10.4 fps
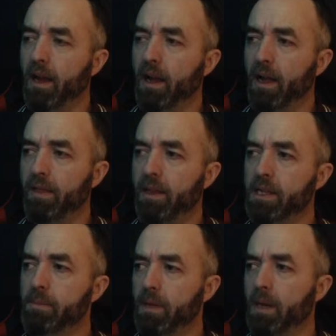This
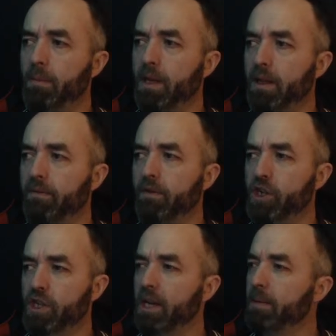may be the first
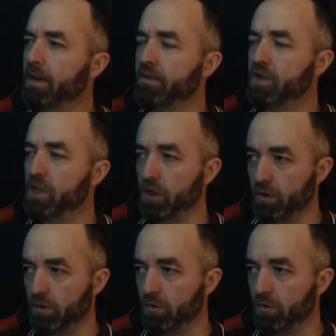time I've seen you.